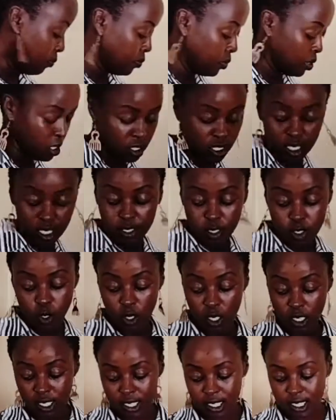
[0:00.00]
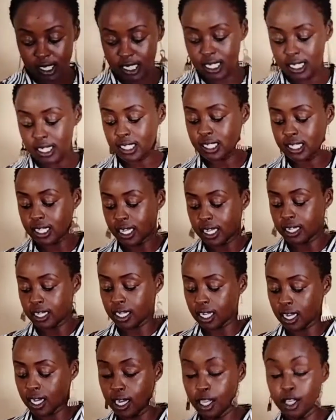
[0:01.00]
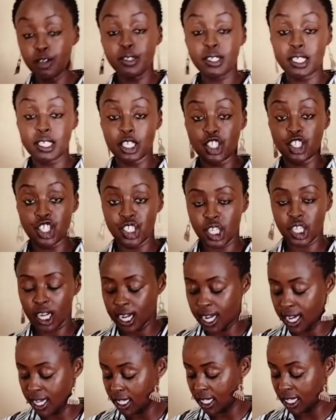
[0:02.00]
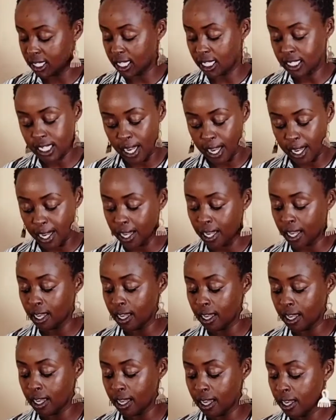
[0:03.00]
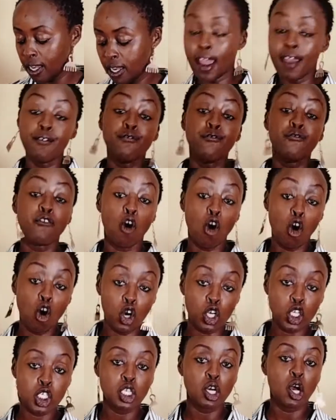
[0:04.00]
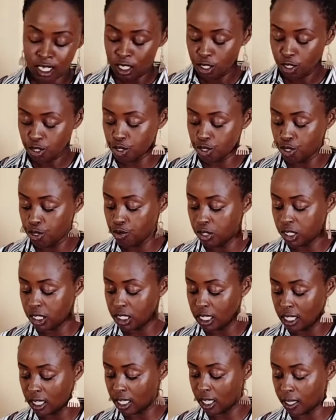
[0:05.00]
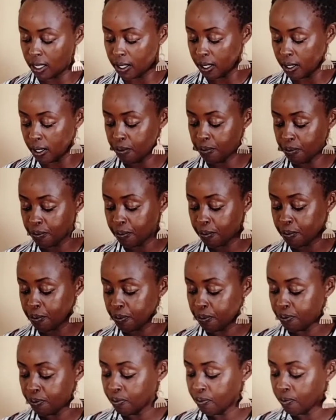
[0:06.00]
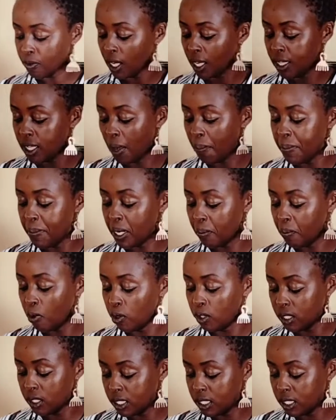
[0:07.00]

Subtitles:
Just salt this and use the ginger garlic that I forgot to use in the big bowl.